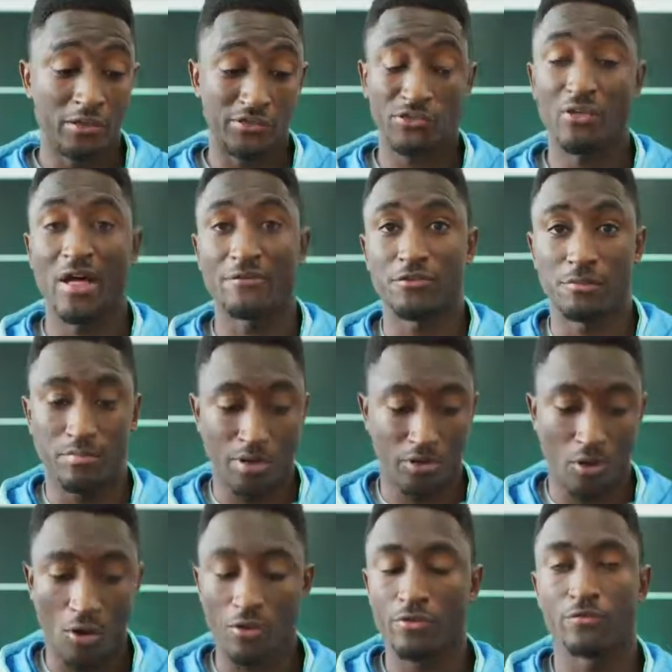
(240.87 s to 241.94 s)
you still have to
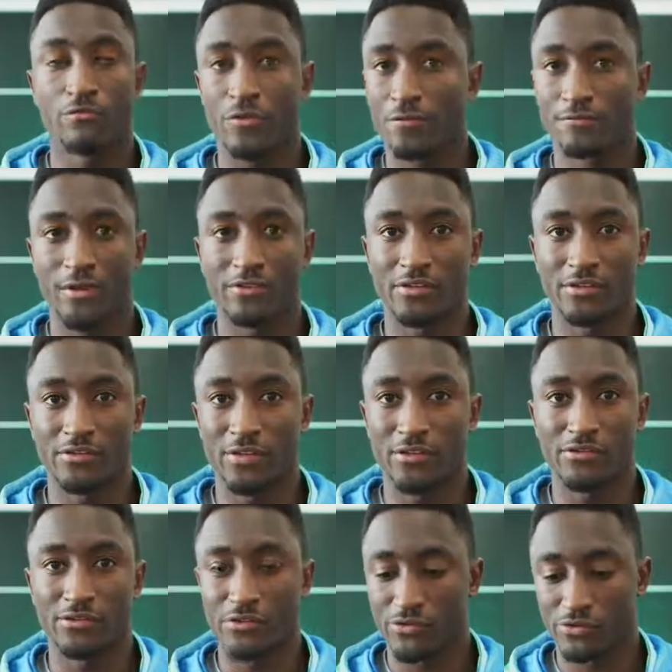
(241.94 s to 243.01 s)
put all the front-facing
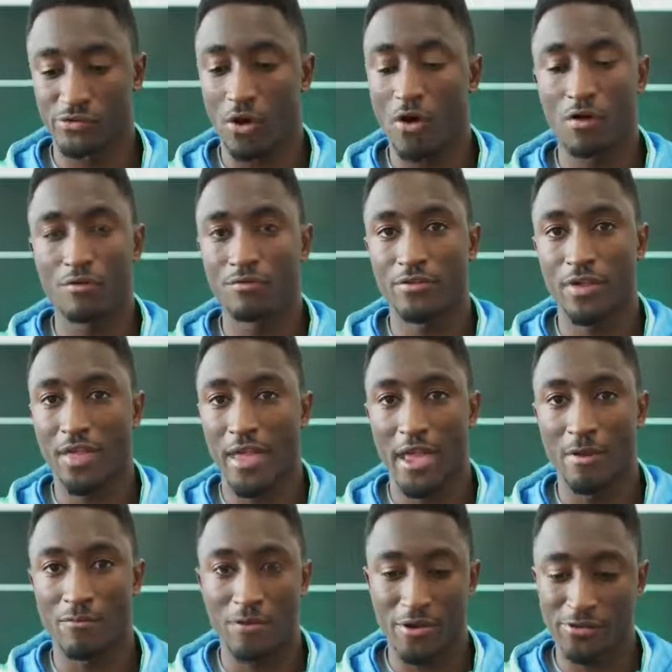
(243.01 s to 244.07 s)
sensors, all of the
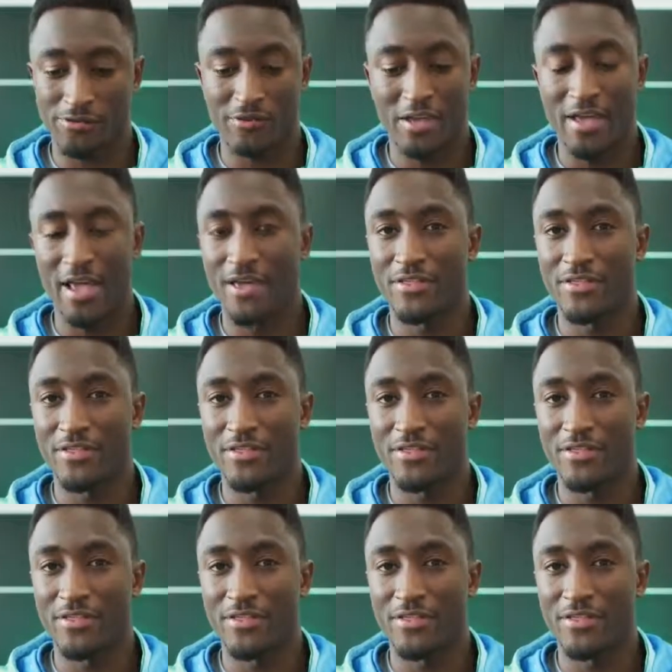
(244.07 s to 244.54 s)
cameras,